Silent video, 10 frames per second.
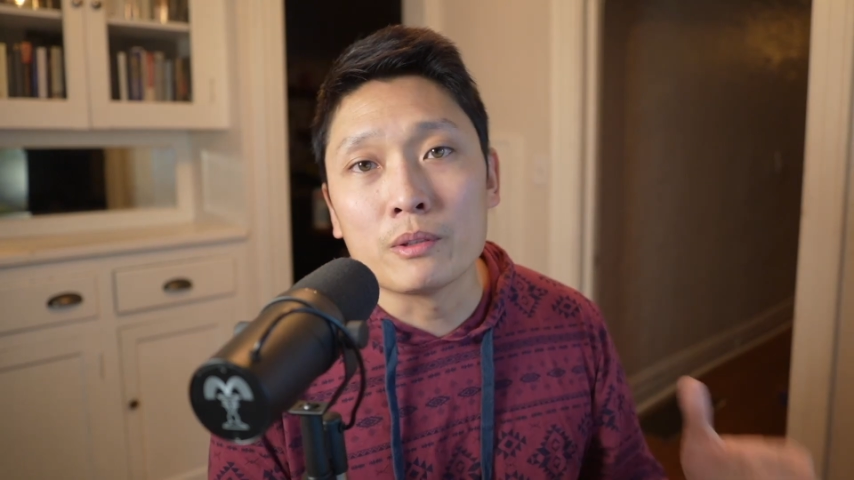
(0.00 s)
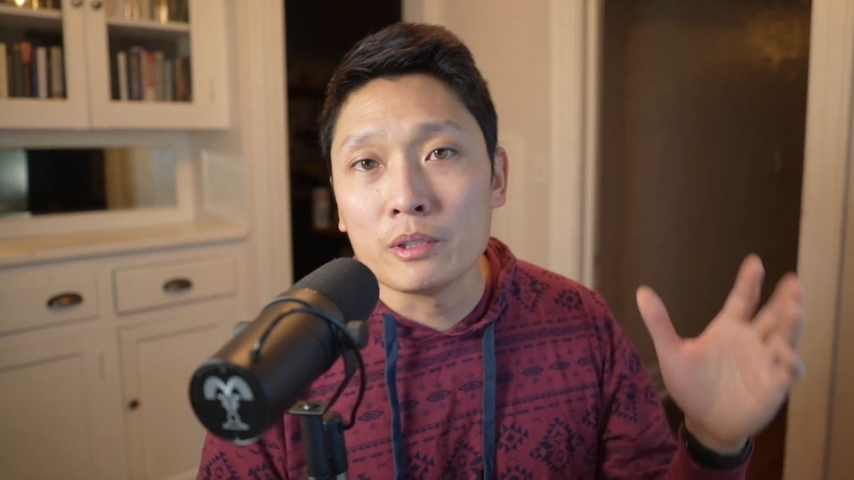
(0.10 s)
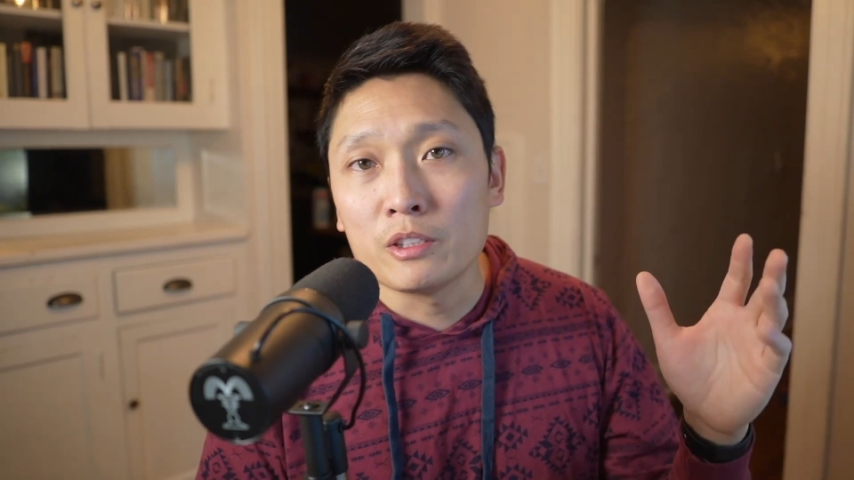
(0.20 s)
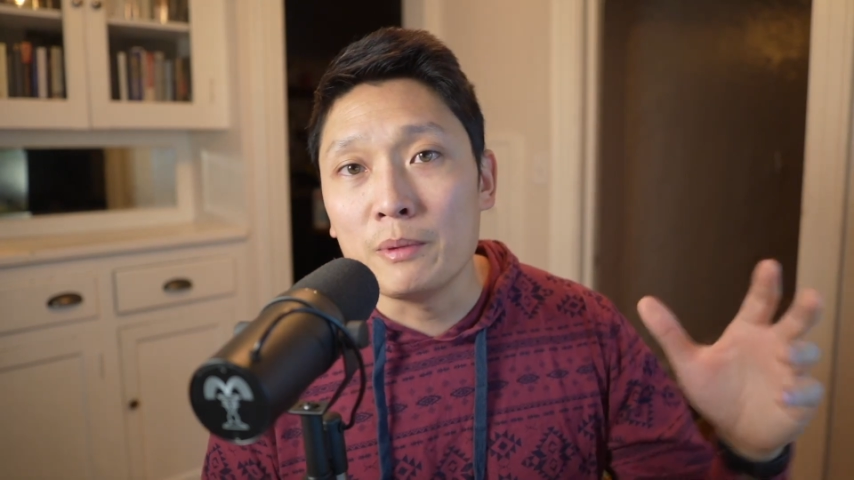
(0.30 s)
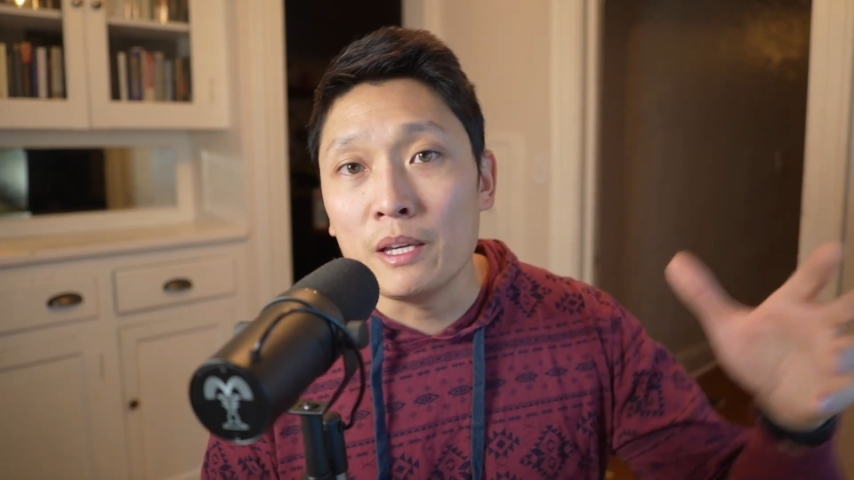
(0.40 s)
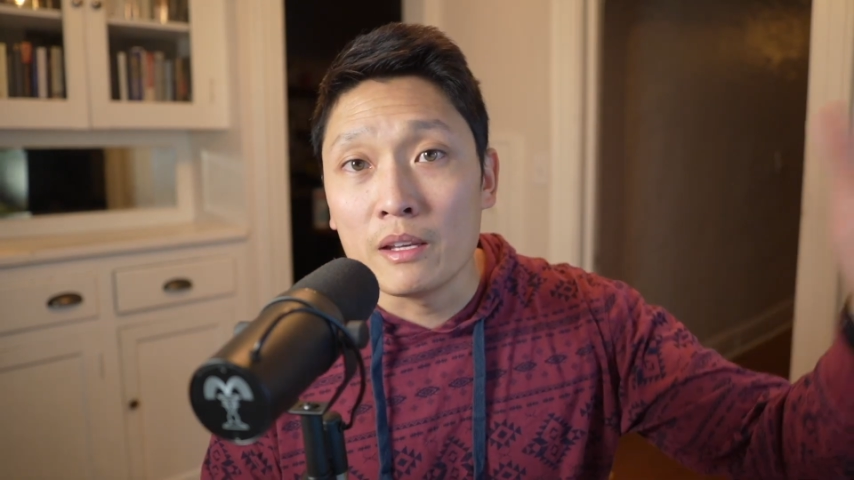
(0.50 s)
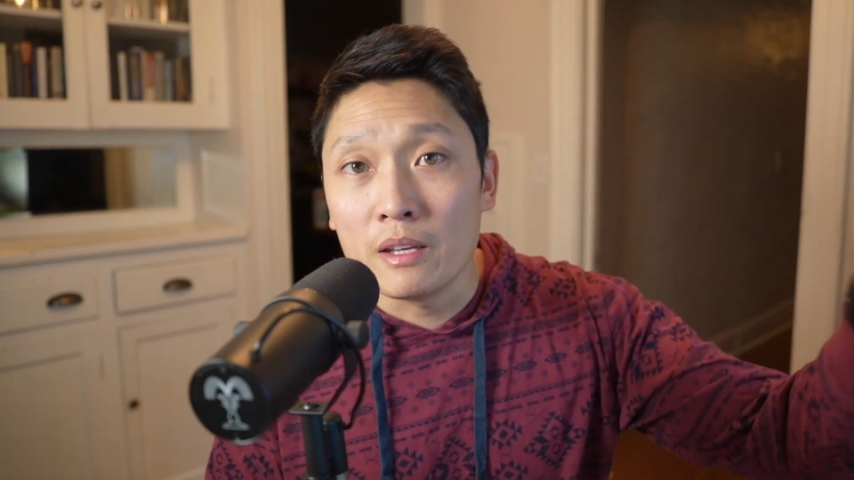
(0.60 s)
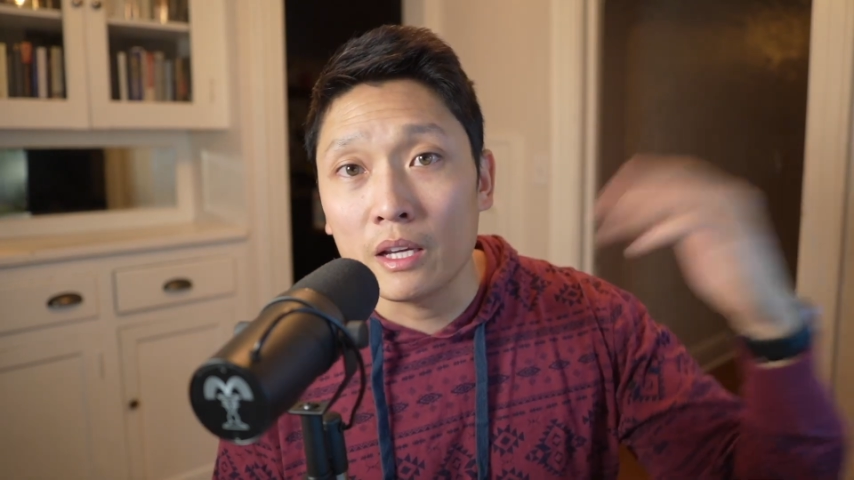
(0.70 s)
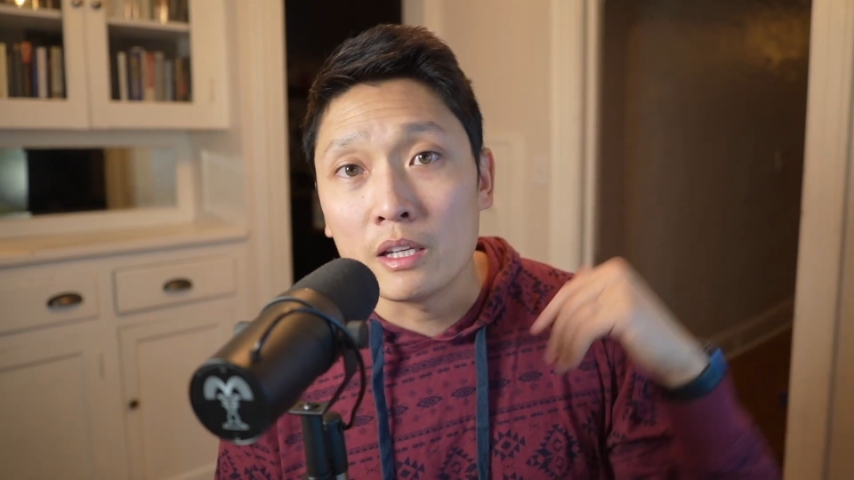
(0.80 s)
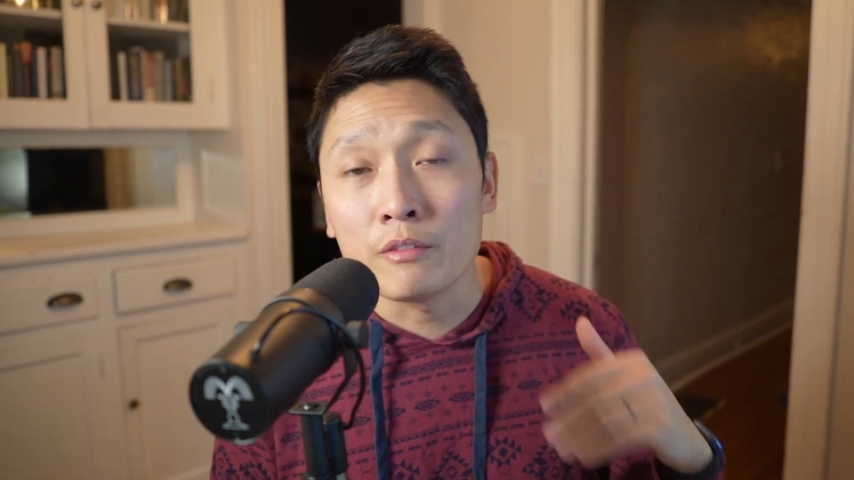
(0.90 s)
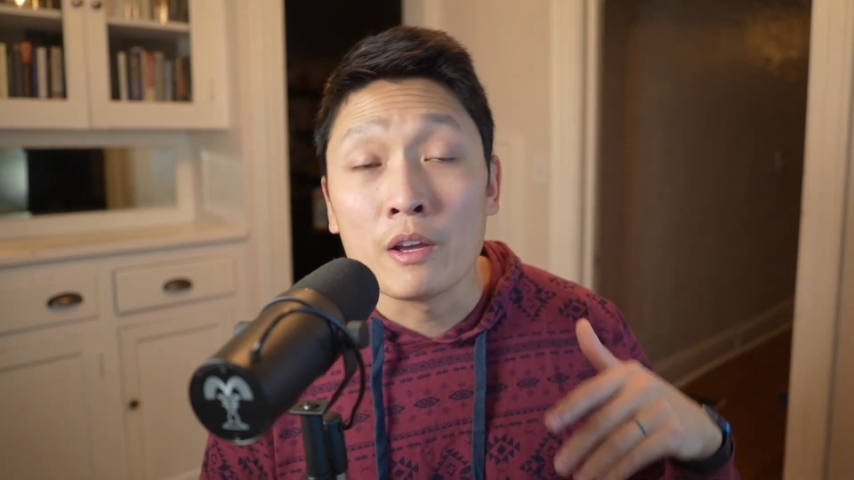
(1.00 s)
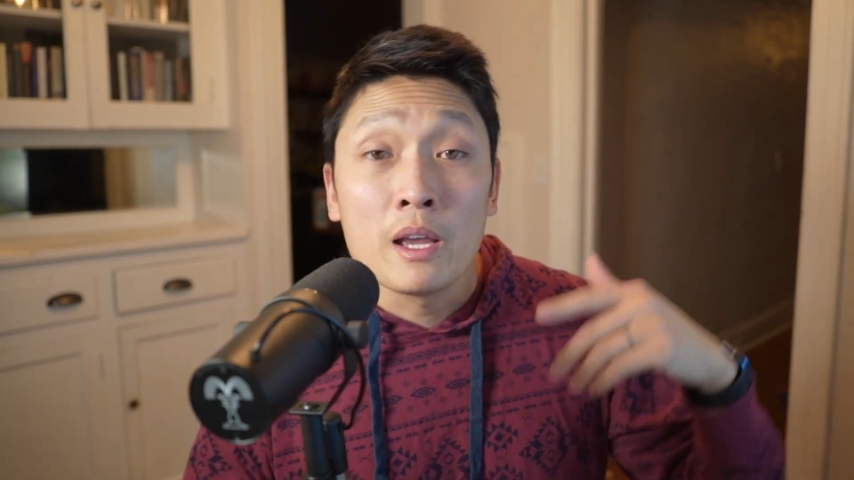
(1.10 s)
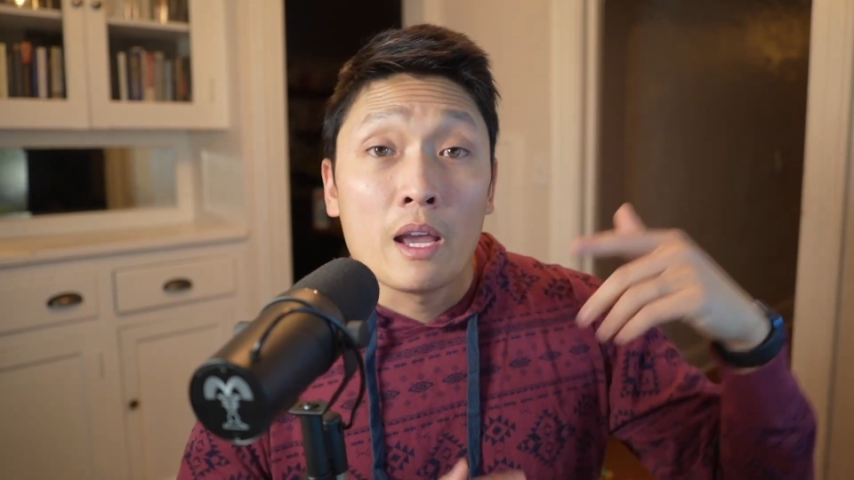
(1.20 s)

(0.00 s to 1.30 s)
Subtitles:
going to be a negative,